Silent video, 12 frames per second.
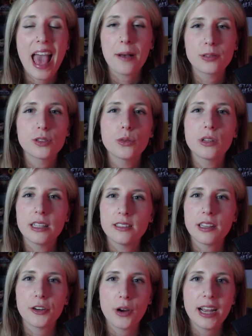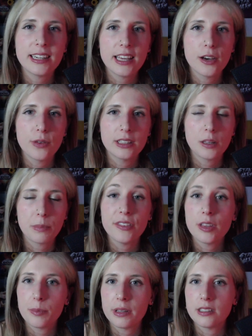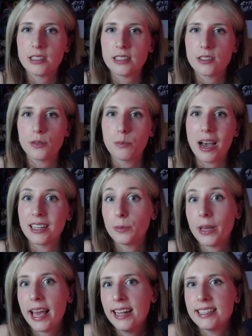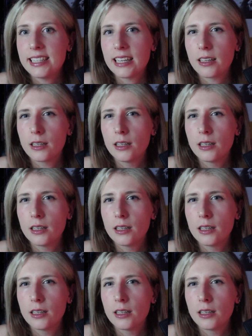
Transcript: absolutely zero idea when the PvP season might be ending.